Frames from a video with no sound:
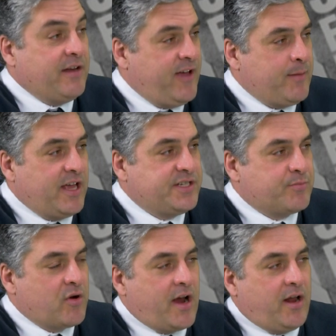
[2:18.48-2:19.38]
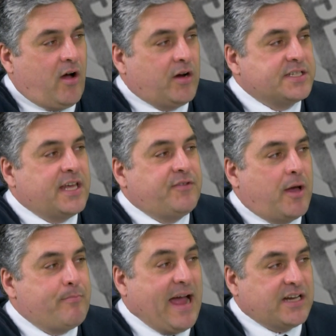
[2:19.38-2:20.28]
fair play to the Brighton Argus. They've
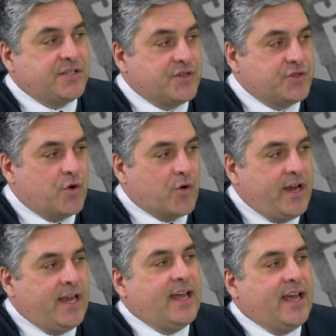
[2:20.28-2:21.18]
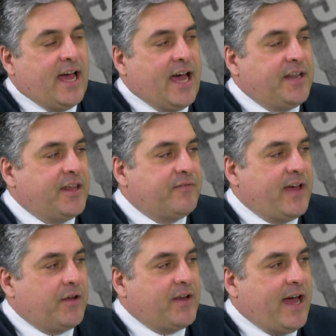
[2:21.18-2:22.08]
come back to the story, and they
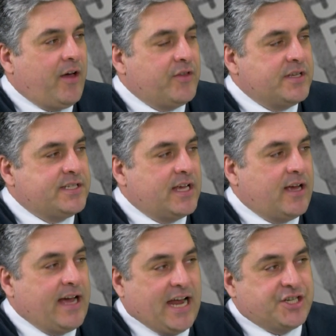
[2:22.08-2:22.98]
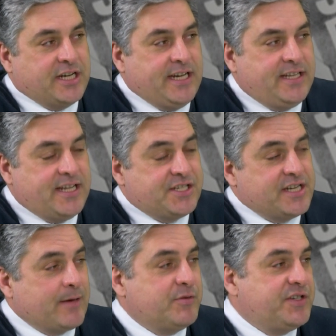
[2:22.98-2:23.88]
found out that uh, actually the
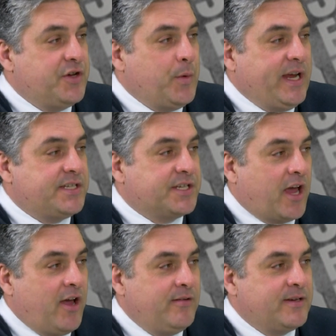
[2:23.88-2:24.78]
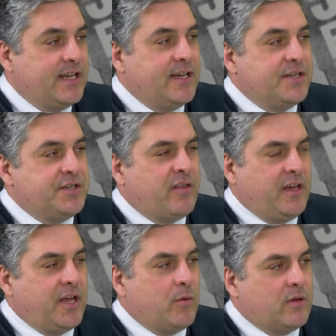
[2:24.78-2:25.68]
incident happened two weeks ago. So you're
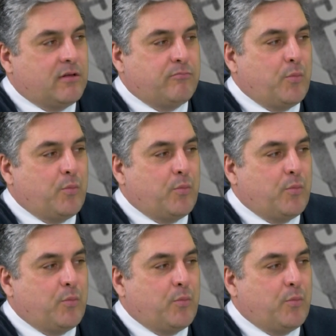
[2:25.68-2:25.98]
thinking, well,